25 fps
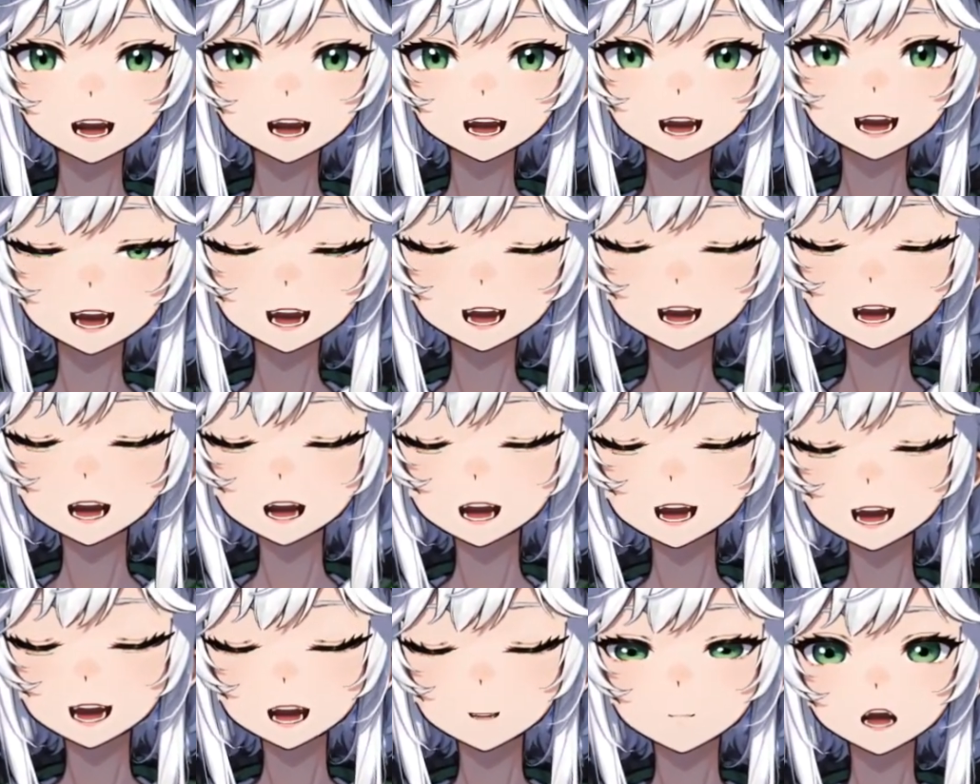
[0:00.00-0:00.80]
They're
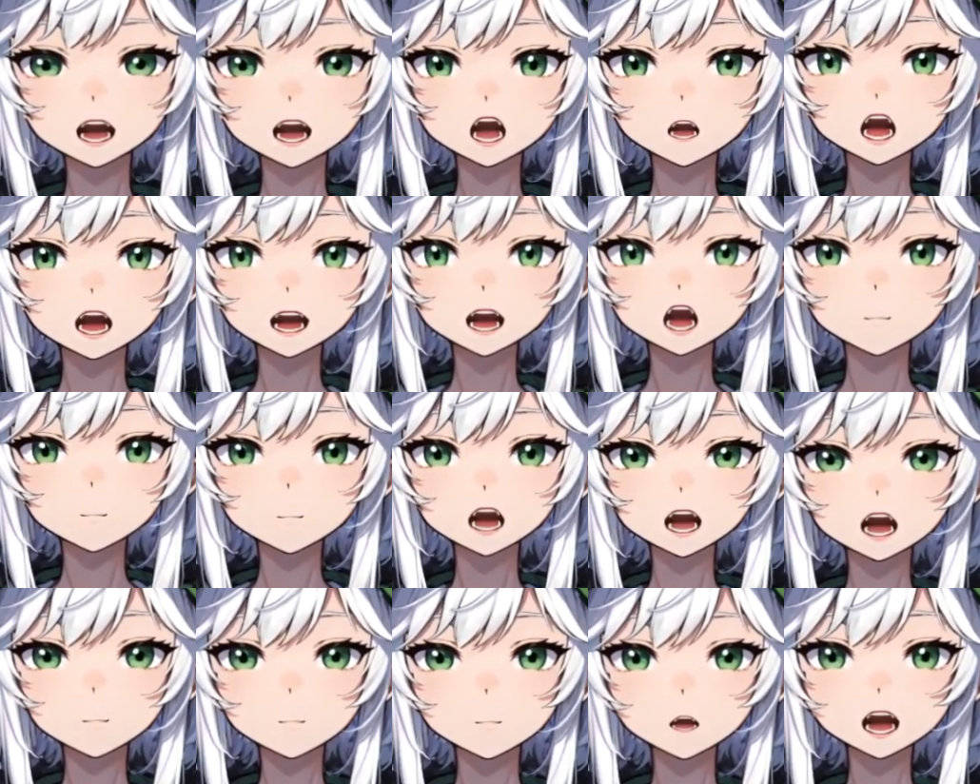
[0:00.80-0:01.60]
spread around the map.
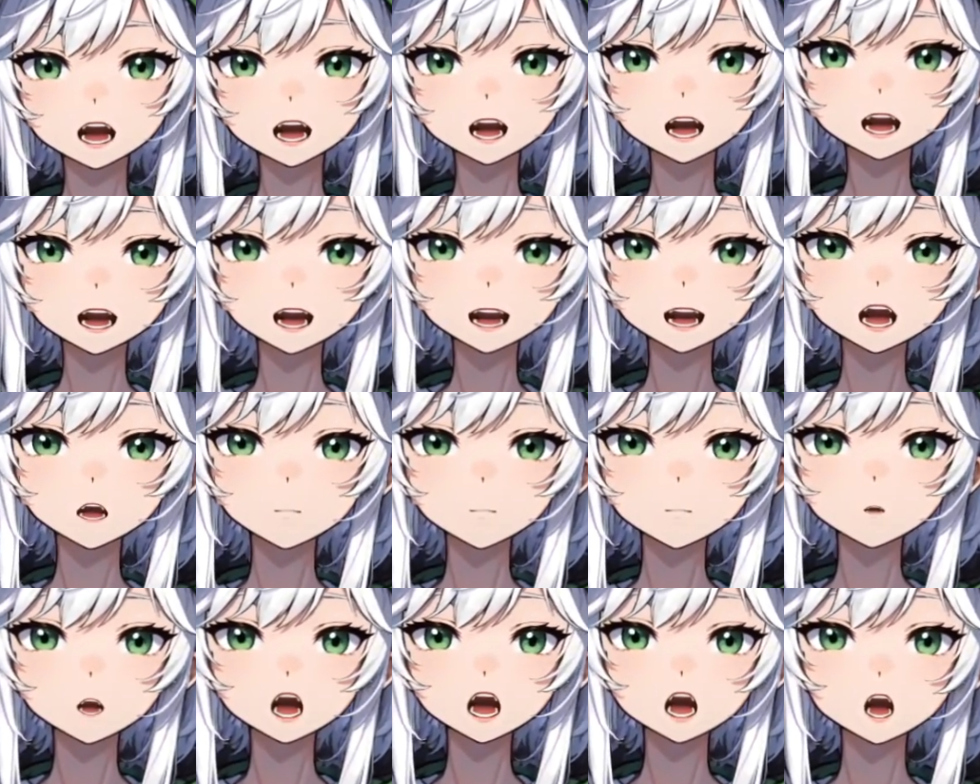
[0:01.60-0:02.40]
So
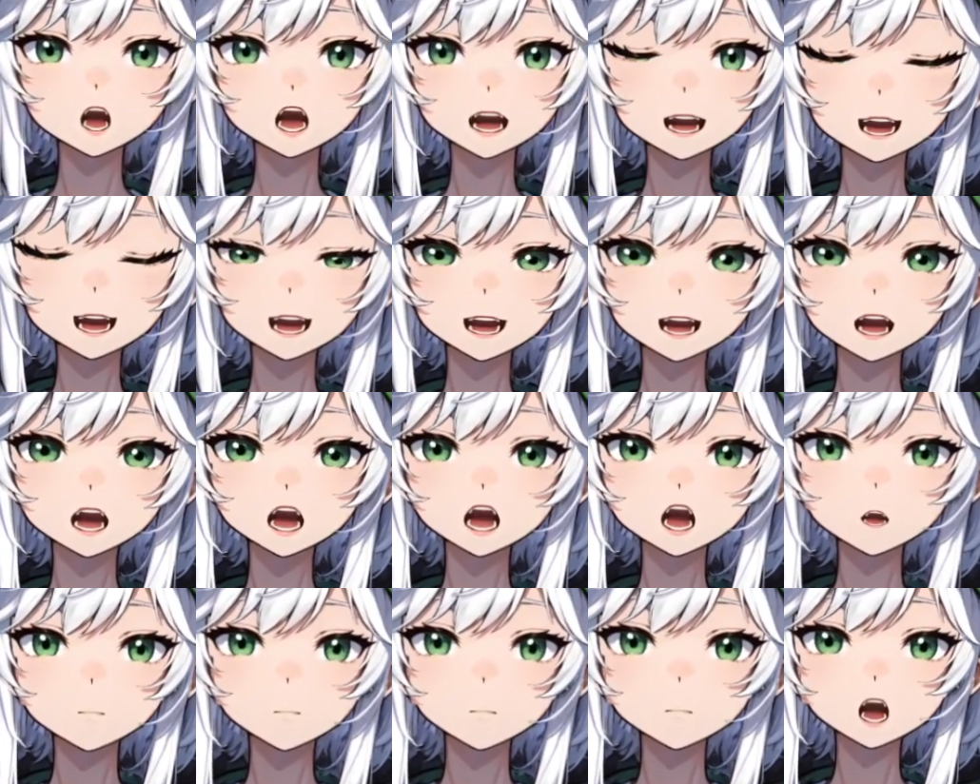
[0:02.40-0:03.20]
gauge
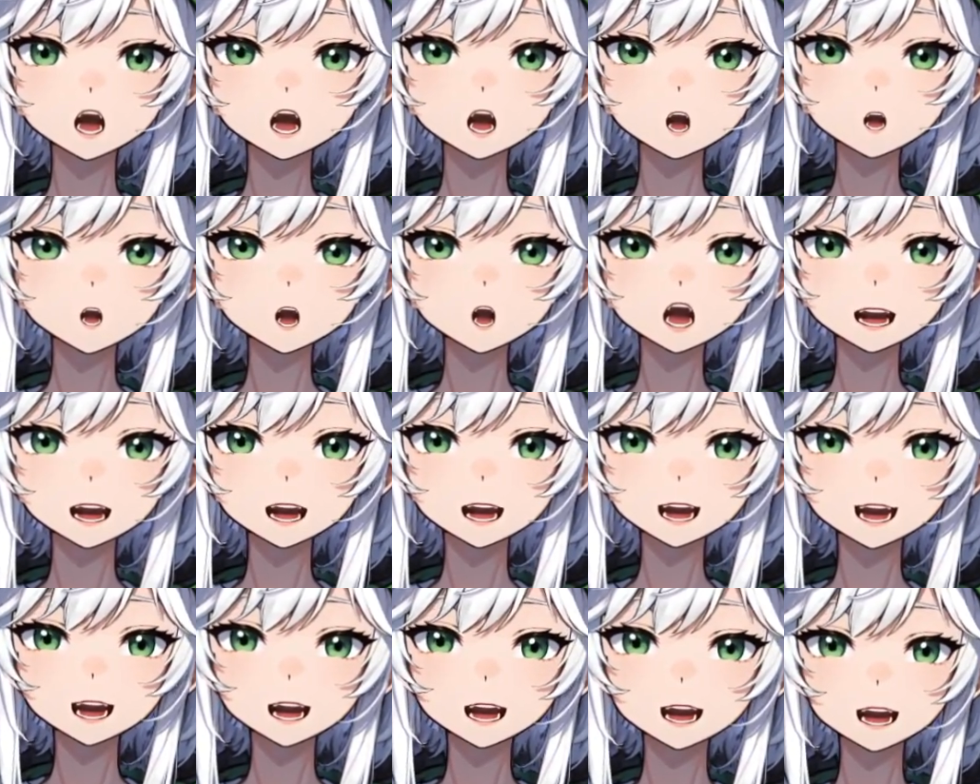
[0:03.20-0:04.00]
which quests
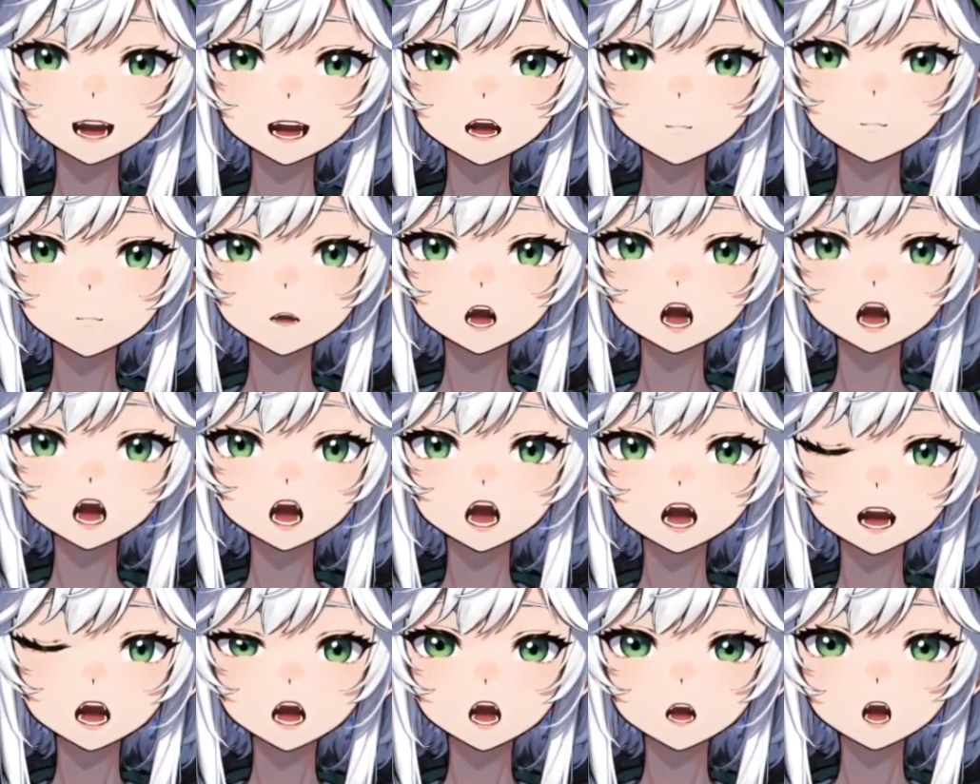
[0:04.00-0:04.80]
have the
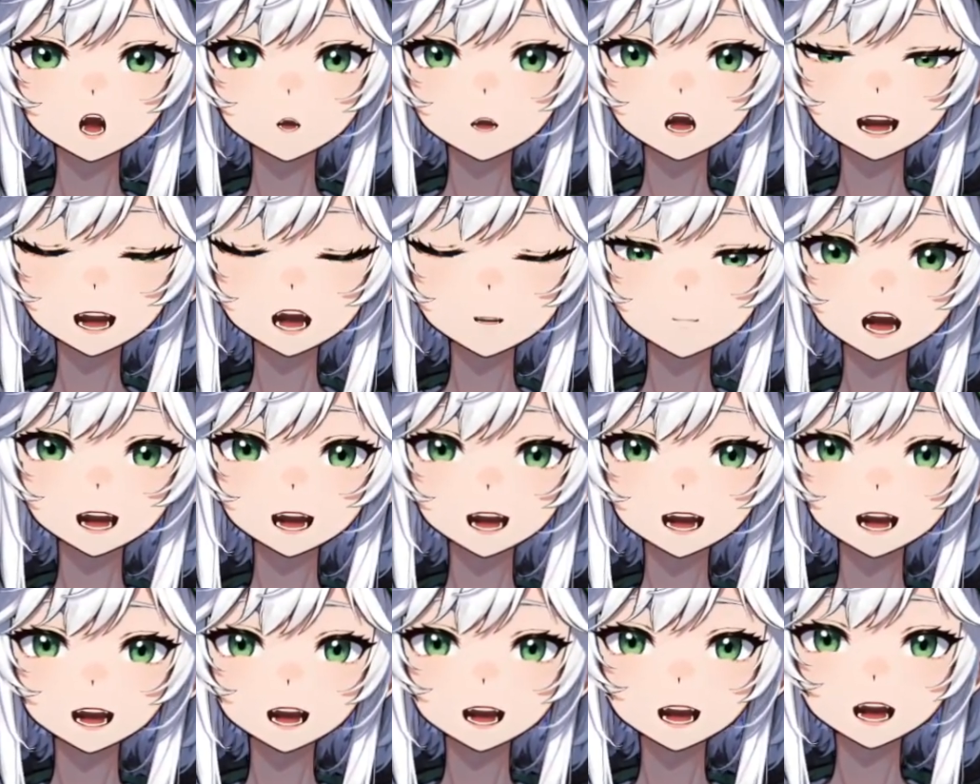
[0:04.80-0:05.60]
lowest risk
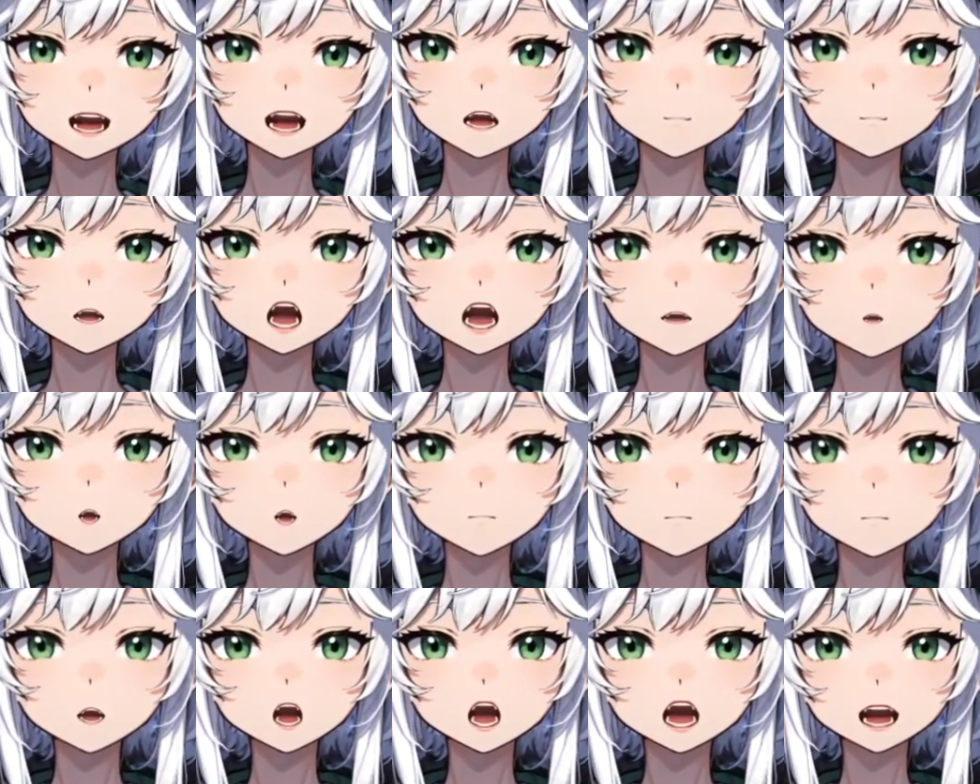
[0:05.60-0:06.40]
and better
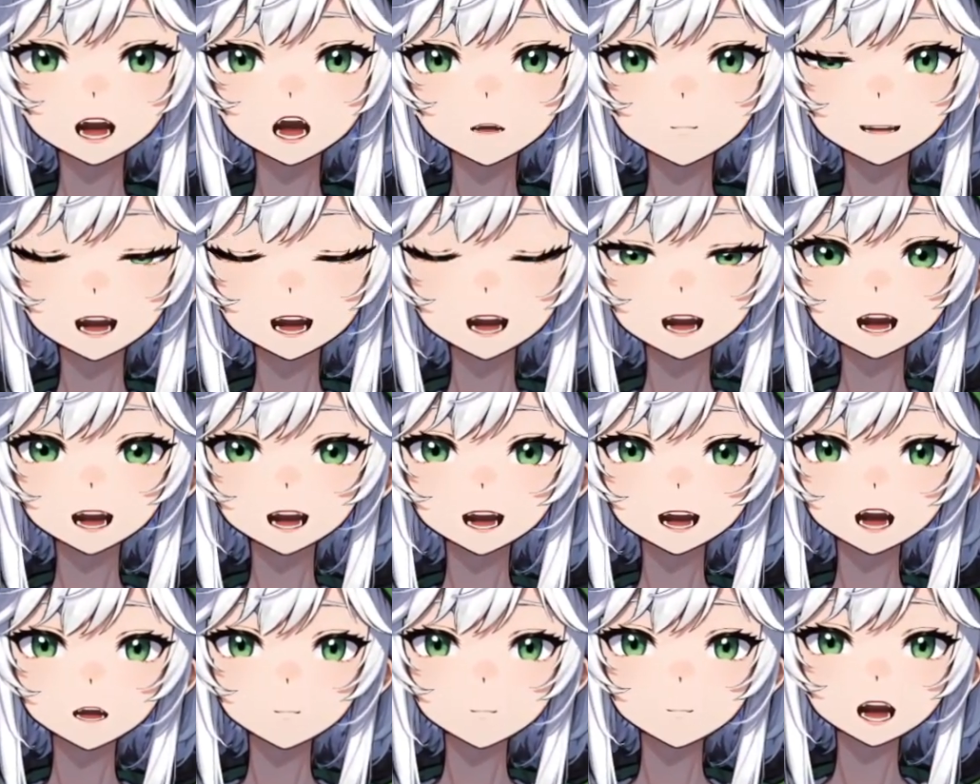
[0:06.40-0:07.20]
rewards when in
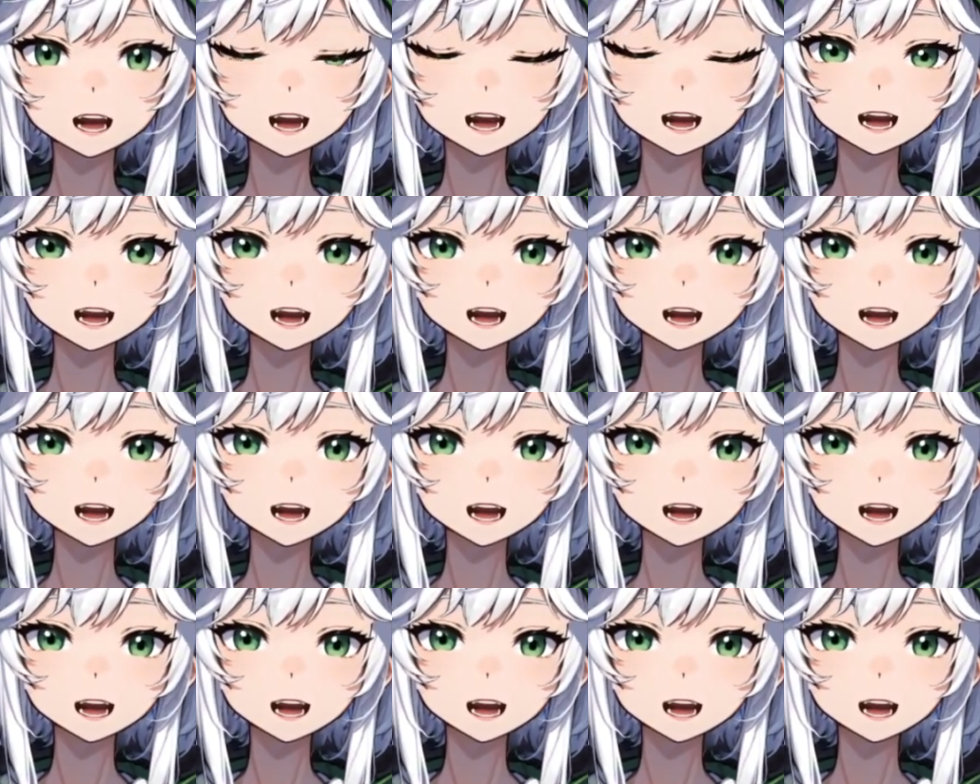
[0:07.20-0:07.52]
comparison to